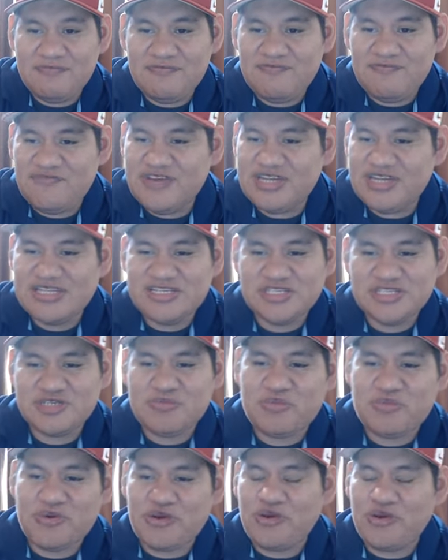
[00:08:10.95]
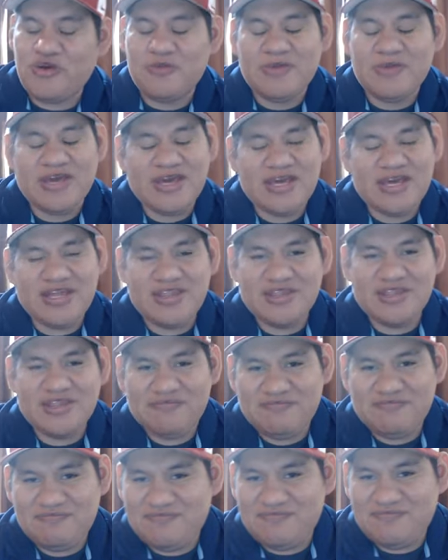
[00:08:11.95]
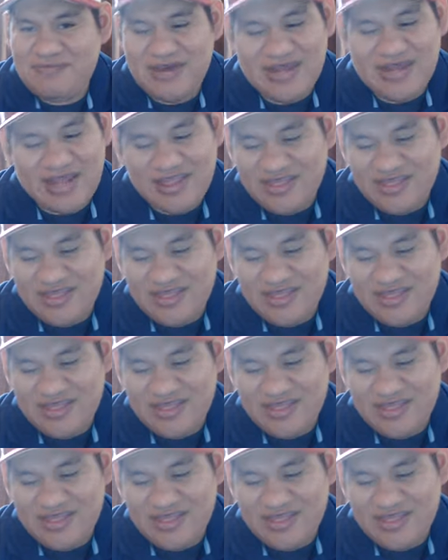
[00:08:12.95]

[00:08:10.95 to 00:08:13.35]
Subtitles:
Vintage Pro, man. I